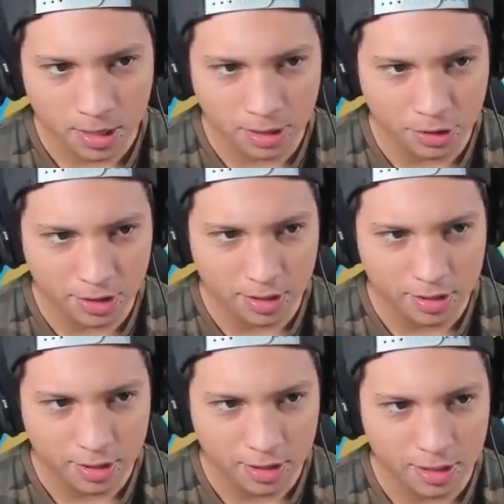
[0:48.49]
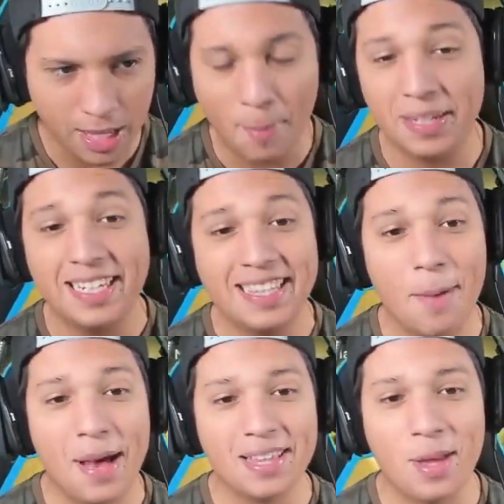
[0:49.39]
At the green. I'm gonna need
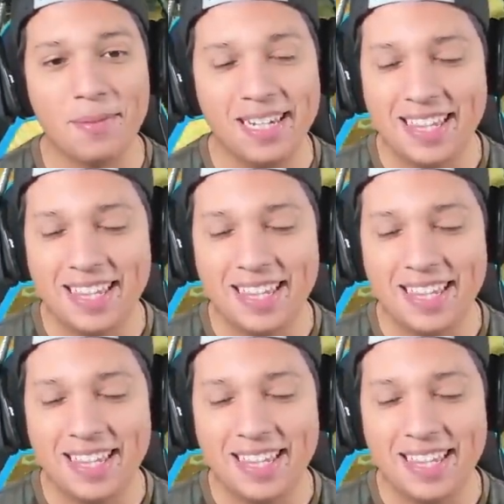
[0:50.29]
that, Matthew. I'm